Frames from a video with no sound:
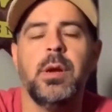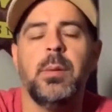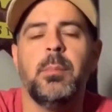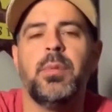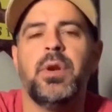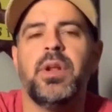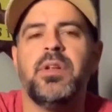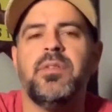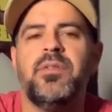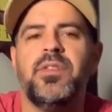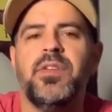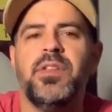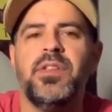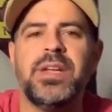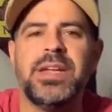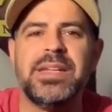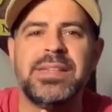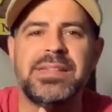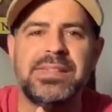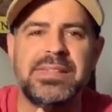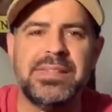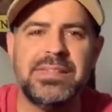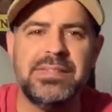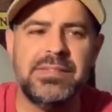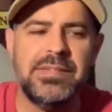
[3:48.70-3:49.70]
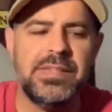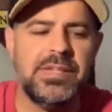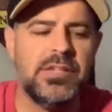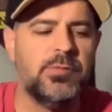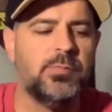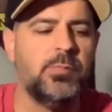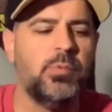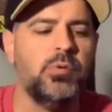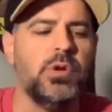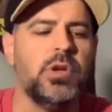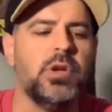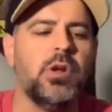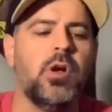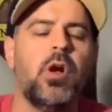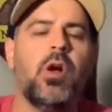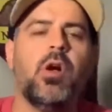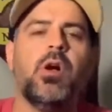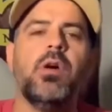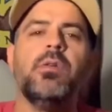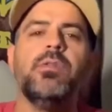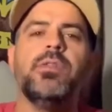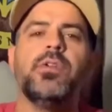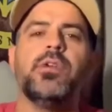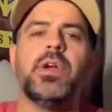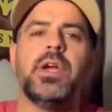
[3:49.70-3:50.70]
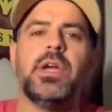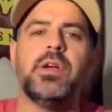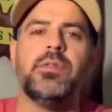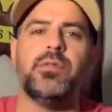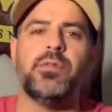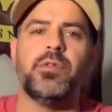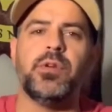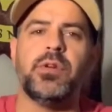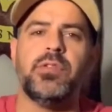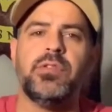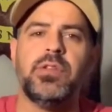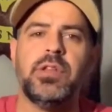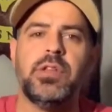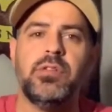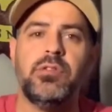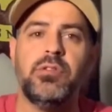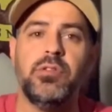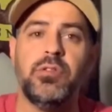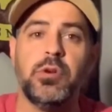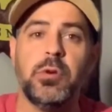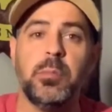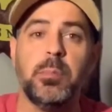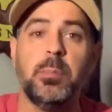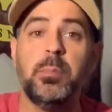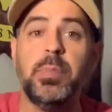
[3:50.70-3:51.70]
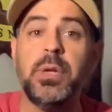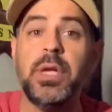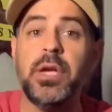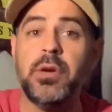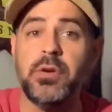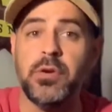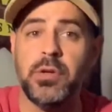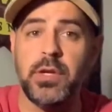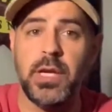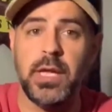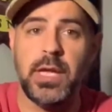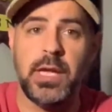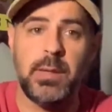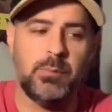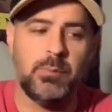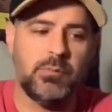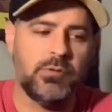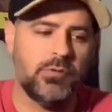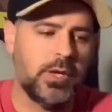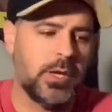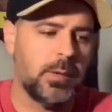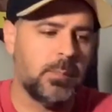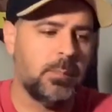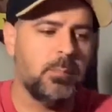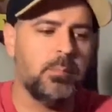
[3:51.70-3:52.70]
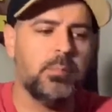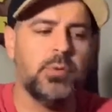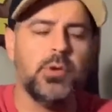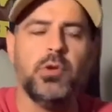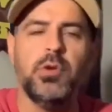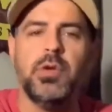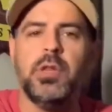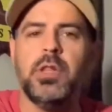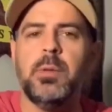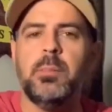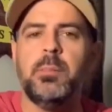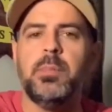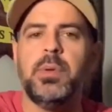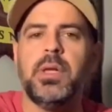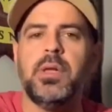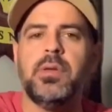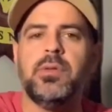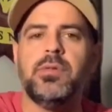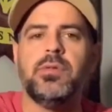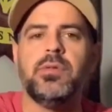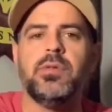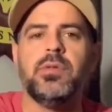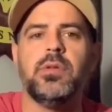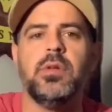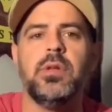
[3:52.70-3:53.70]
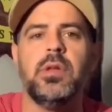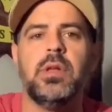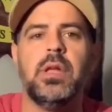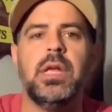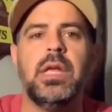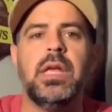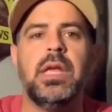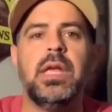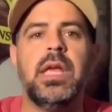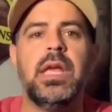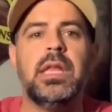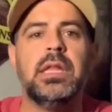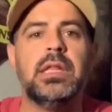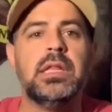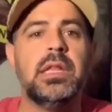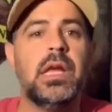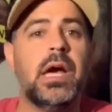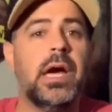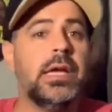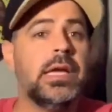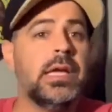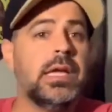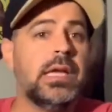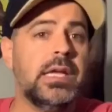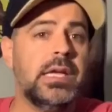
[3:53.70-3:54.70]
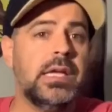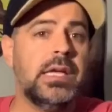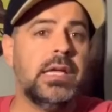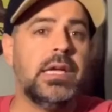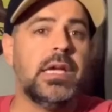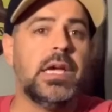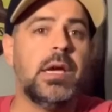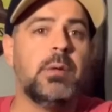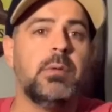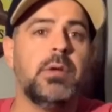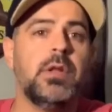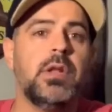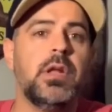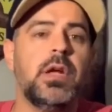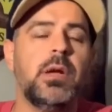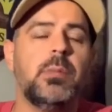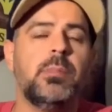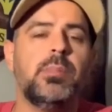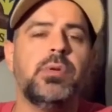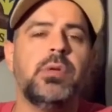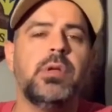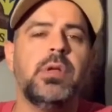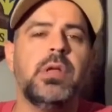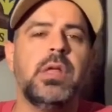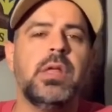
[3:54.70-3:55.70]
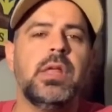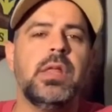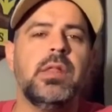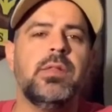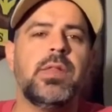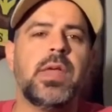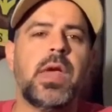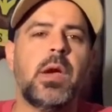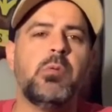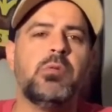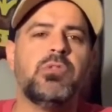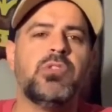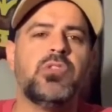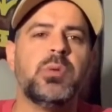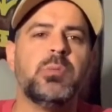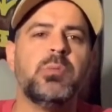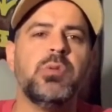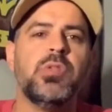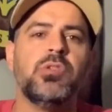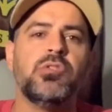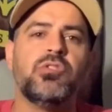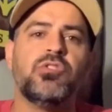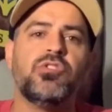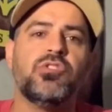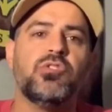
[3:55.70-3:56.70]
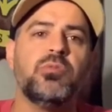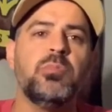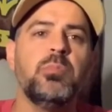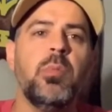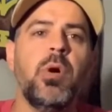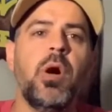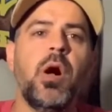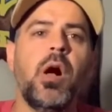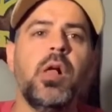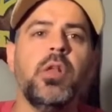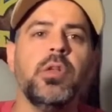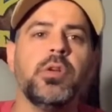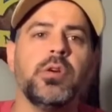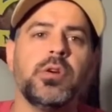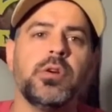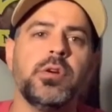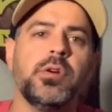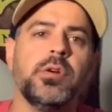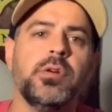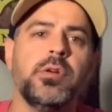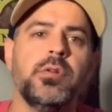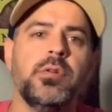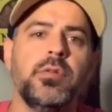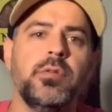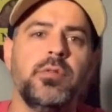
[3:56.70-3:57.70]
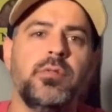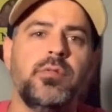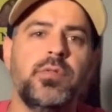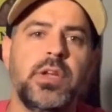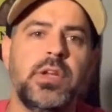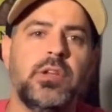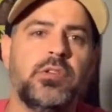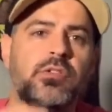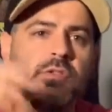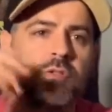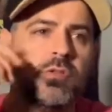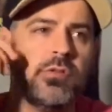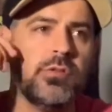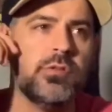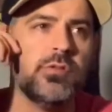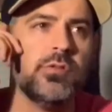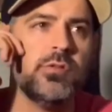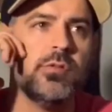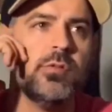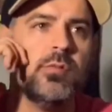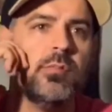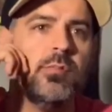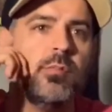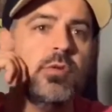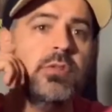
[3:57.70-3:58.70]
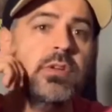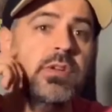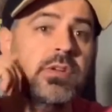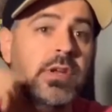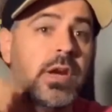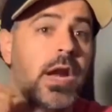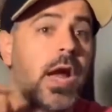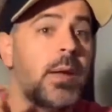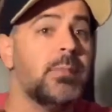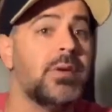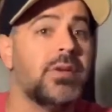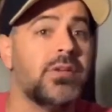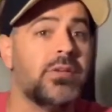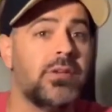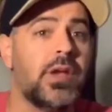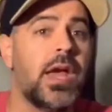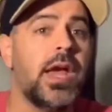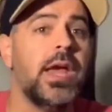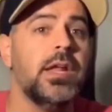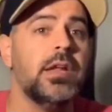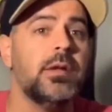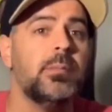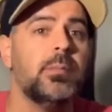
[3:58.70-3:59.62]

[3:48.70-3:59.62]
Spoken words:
But I feel like Disney is putting all their efforts into their bigger names, like Beauty and the Beast and Lion King coming up. That was some of their smaller features, movies that I'm excited